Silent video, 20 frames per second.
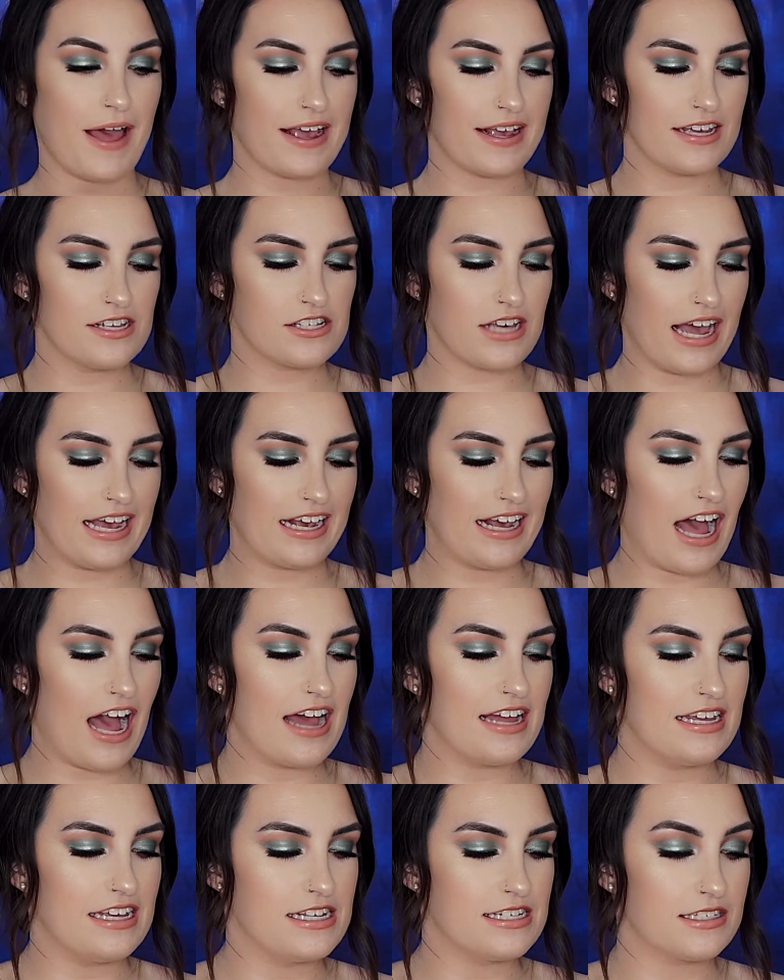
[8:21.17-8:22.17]
Next package I
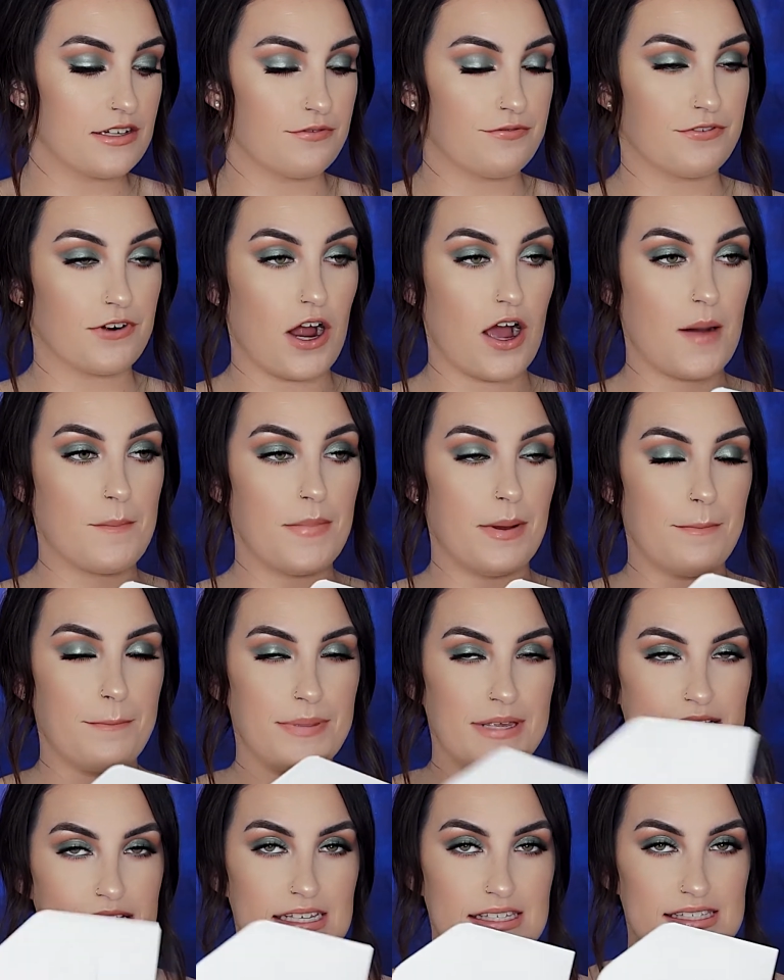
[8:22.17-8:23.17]
got is from
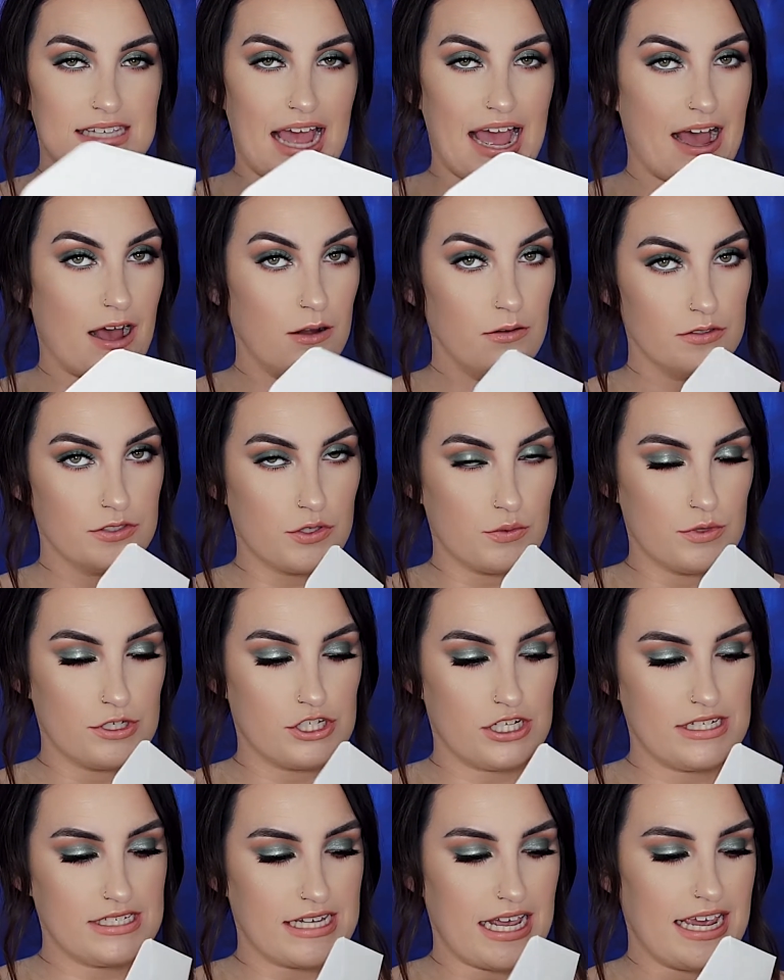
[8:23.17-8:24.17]
Peace Out,
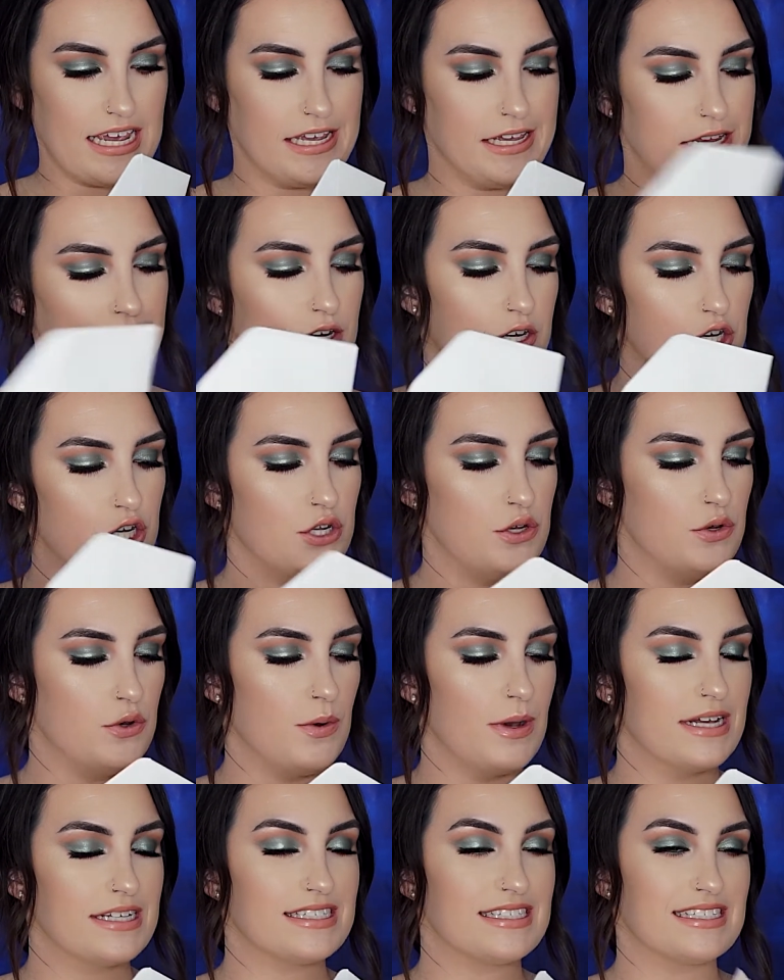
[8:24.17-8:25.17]
which is a
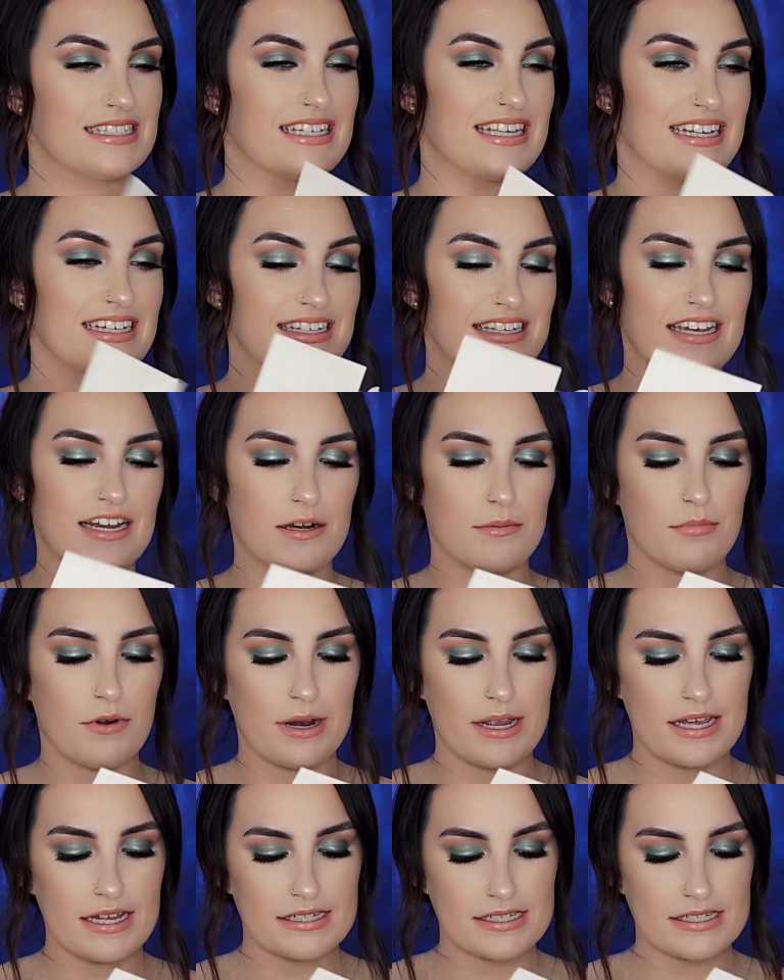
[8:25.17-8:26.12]
new skincare